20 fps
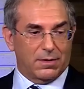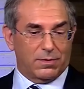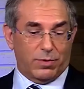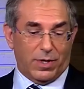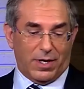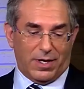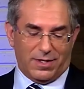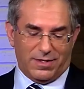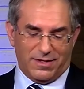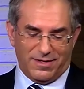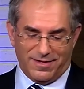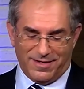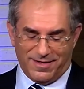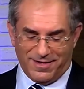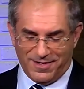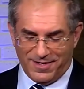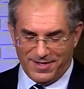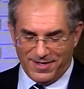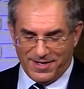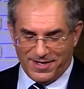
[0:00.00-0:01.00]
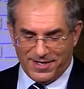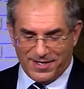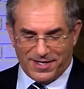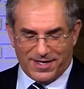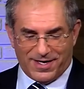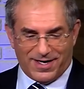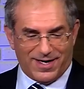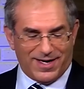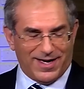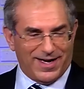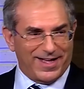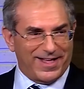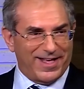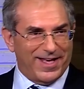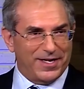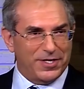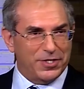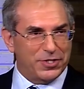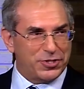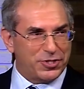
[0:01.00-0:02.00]
Well,
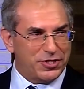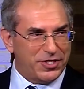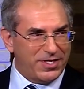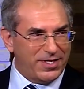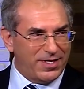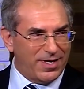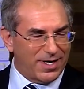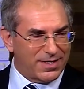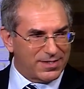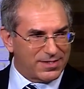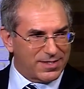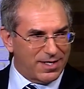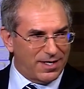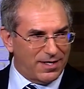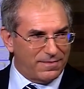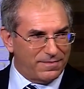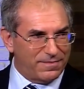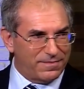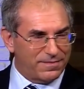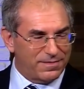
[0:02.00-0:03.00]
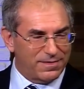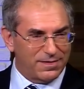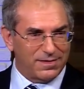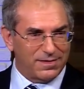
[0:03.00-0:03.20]
again, she herself